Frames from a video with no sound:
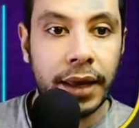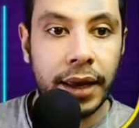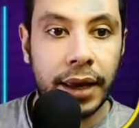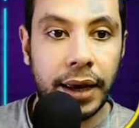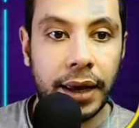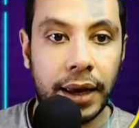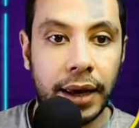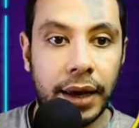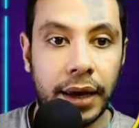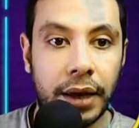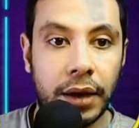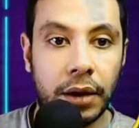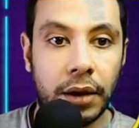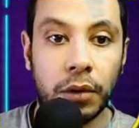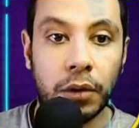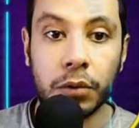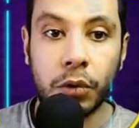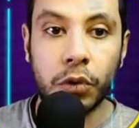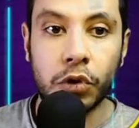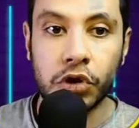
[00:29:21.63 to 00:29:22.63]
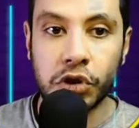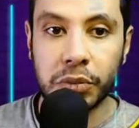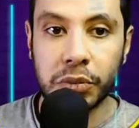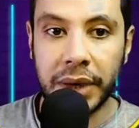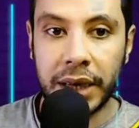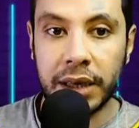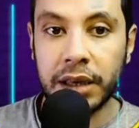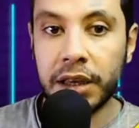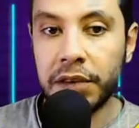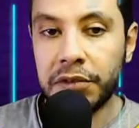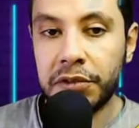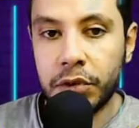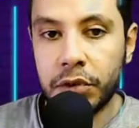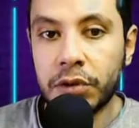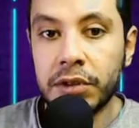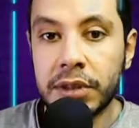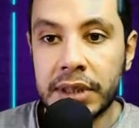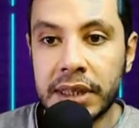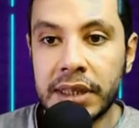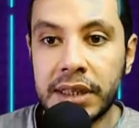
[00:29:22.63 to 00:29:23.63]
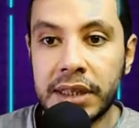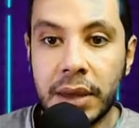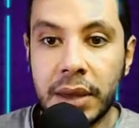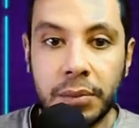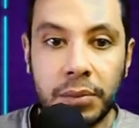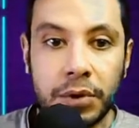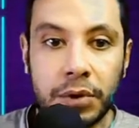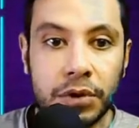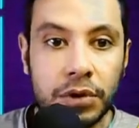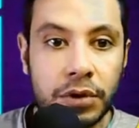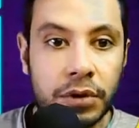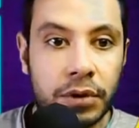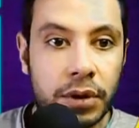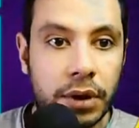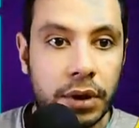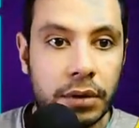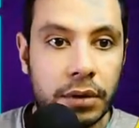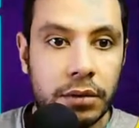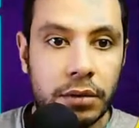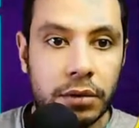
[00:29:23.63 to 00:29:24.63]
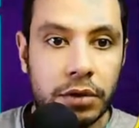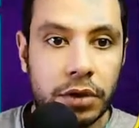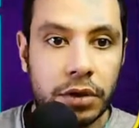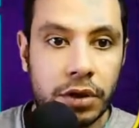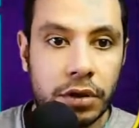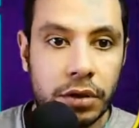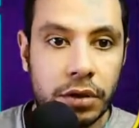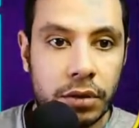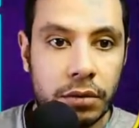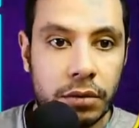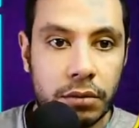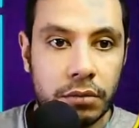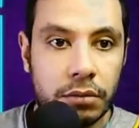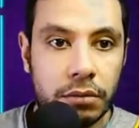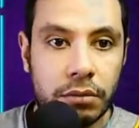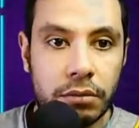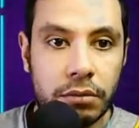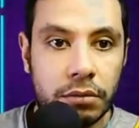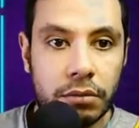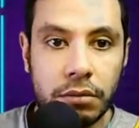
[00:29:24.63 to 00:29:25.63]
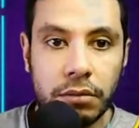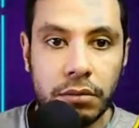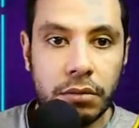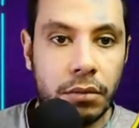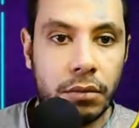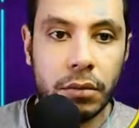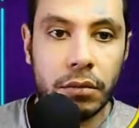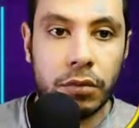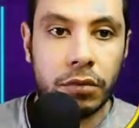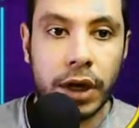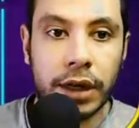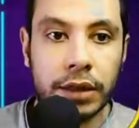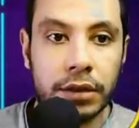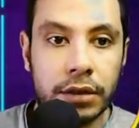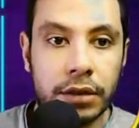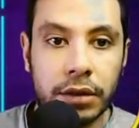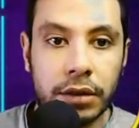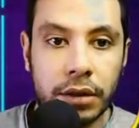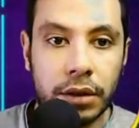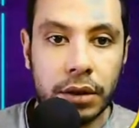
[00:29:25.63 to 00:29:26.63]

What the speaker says: Who is paying? If you're the same person, then you just write